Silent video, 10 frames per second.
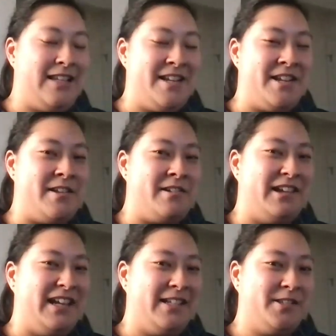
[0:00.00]
think you.
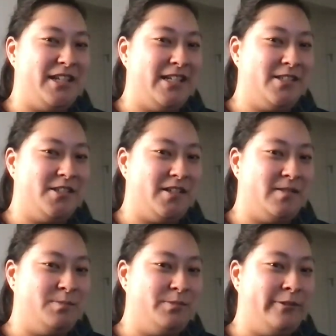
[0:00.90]
It's it's
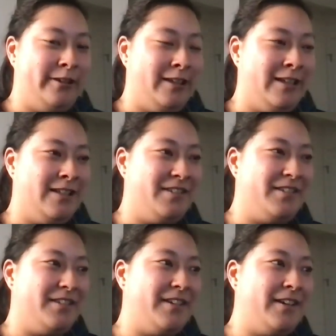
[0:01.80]
um really
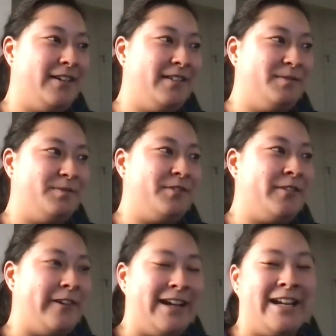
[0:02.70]
um
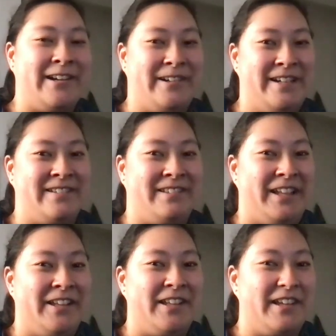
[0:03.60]
great hearing
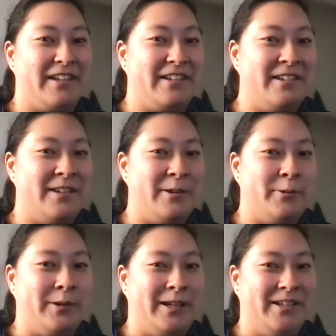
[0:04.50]
like
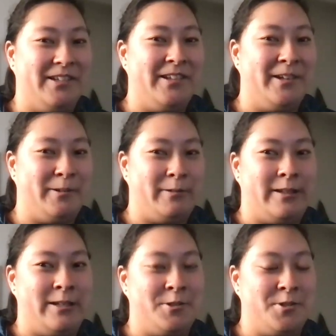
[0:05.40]
you and your
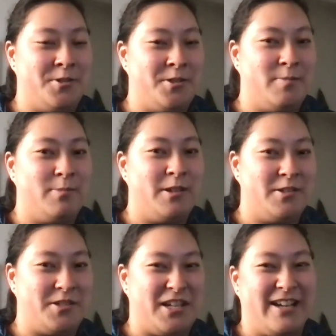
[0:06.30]
relationship,
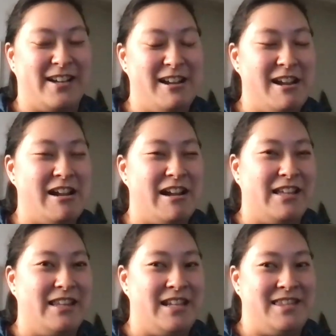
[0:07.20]
because like
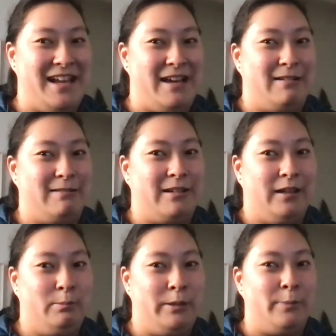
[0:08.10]
I think that
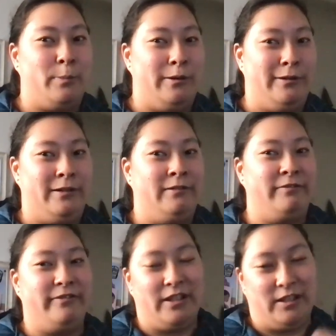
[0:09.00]
a big part of
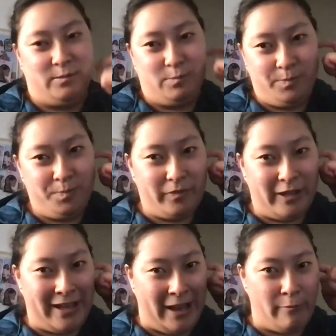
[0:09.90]
um,
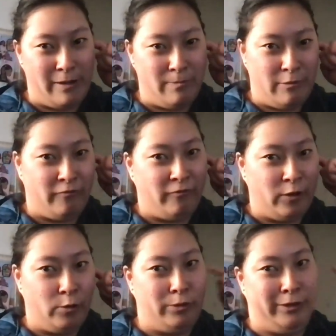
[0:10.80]
like how we move
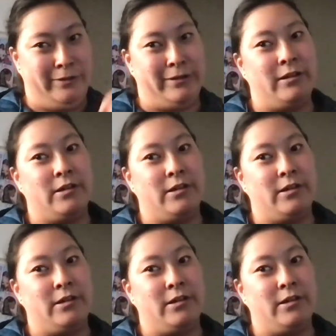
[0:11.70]
forward